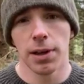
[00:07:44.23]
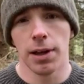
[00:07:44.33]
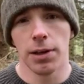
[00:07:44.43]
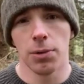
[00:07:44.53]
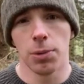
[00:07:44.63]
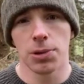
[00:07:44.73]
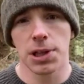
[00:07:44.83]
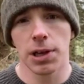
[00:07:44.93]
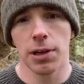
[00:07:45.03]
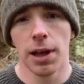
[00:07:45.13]
in the
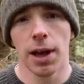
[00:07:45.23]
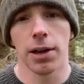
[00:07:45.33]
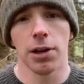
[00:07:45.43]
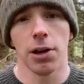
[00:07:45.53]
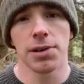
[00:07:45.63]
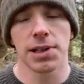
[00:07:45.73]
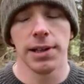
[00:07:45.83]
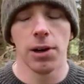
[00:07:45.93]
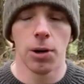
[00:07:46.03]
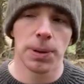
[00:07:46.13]
water and I know it's a
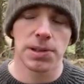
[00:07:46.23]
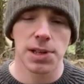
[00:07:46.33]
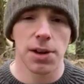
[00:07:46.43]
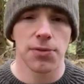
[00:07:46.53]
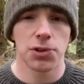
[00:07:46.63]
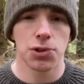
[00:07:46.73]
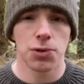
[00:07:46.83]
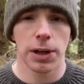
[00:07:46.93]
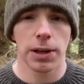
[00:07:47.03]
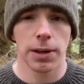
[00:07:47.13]
little bit safer to
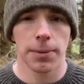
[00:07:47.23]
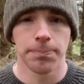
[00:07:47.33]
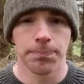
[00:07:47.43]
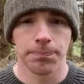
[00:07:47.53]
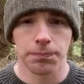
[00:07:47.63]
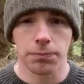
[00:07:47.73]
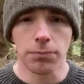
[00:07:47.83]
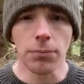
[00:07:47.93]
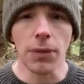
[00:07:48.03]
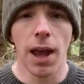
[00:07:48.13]
drink.
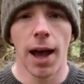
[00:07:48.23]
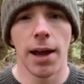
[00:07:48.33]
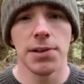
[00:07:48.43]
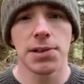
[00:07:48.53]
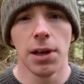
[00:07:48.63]
And